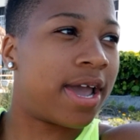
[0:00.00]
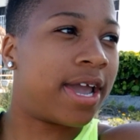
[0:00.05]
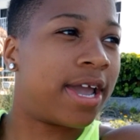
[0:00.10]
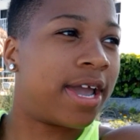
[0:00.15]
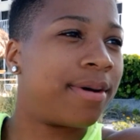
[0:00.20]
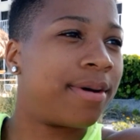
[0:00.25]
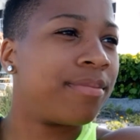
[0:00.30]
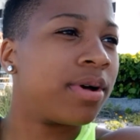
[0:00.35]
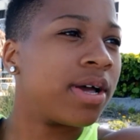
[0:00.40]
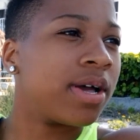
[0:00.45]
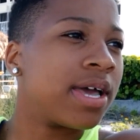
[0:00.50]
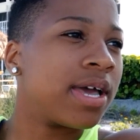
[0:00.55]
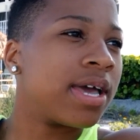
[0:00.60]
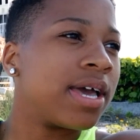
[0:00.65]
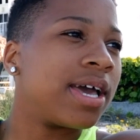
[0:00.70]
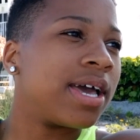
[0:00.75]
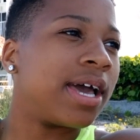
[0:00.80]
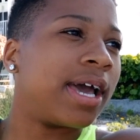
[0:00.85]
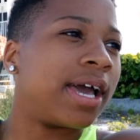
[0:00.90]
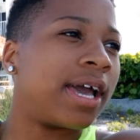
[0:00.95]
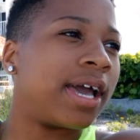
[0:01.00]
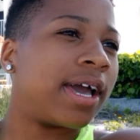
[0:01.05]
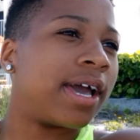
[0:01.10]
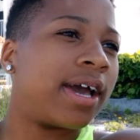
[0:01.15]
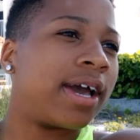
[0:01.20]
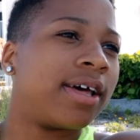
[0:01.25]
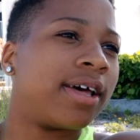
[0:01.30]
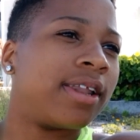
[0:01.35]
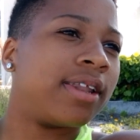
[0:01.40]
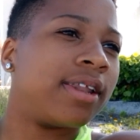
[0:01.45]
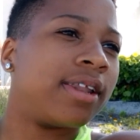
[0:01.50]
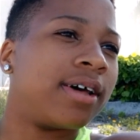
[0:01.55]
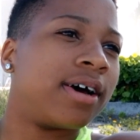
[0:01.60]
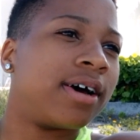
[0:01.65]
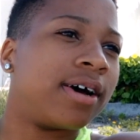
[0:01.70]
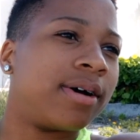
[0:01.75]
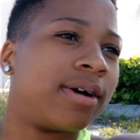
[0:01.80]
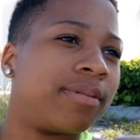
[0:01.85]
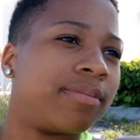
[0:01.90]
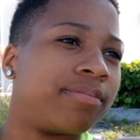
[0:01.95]
am.
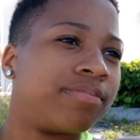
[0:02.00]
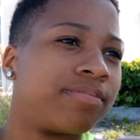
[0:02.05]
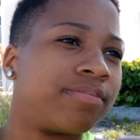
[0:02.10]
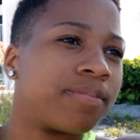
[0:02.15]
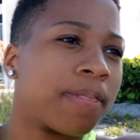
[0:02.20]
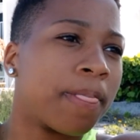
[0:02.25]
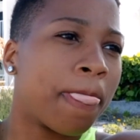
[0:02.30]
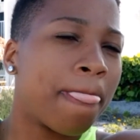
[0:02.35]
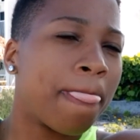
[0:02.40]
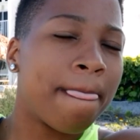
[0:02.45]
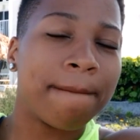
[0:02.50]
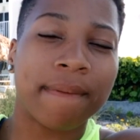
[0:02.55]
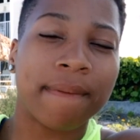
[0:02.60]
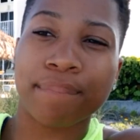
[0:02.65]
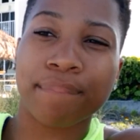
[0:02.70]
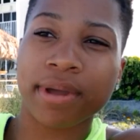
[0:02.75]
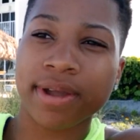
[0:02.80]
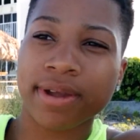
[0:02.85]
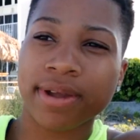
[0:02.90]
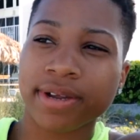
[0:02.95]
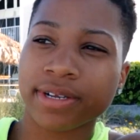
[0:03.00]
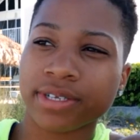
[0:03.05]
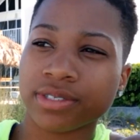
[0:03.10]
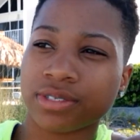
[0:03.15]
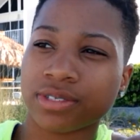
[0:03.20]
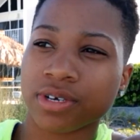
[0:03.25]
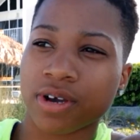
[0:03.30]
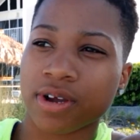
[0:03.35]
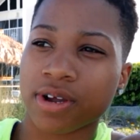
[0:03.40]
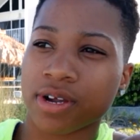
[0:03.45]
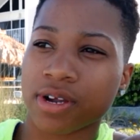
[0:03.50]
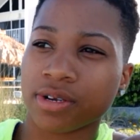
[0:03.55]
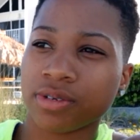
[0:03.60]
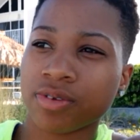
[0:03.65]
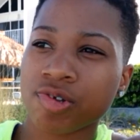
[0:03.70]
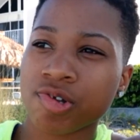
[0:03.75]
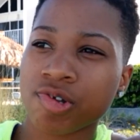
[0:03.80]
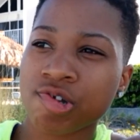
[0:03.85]
And my parents are,